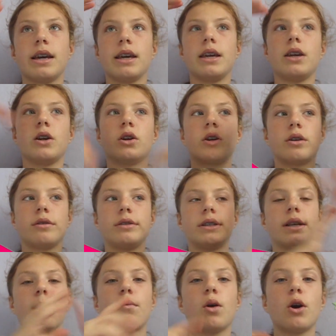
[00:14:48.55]
here
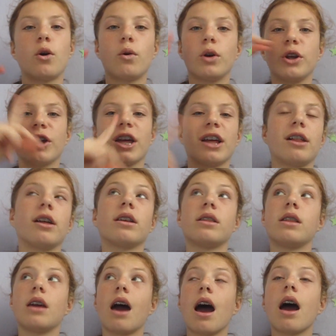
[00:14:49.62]
somewhere or you can click
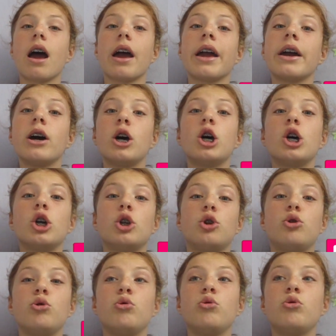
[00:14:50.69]
the i
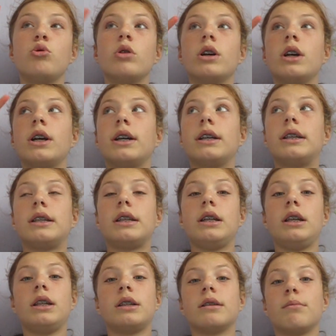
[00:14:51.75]
to
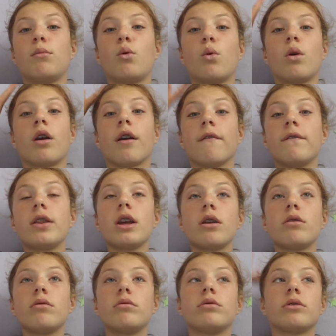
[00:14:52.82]
see some more
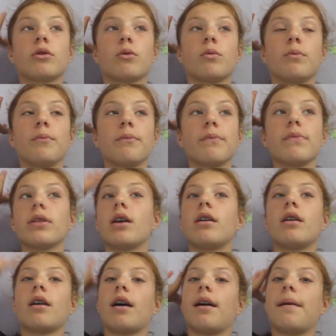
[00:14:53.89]
videos or
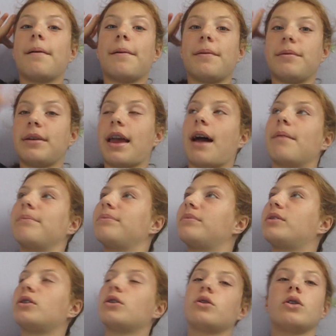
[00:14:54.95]
yeah
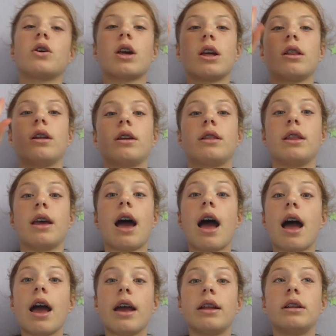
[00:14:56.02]
so you can click the
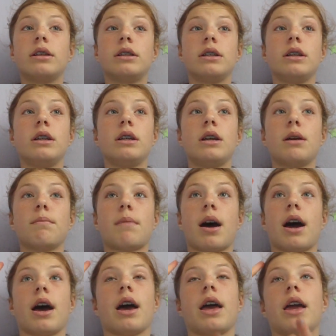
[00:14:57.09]
i to see
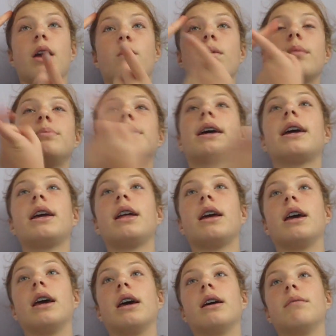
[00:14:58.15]
my website
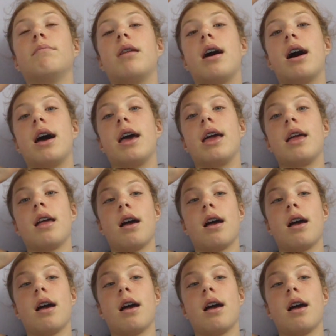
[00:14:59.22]
and my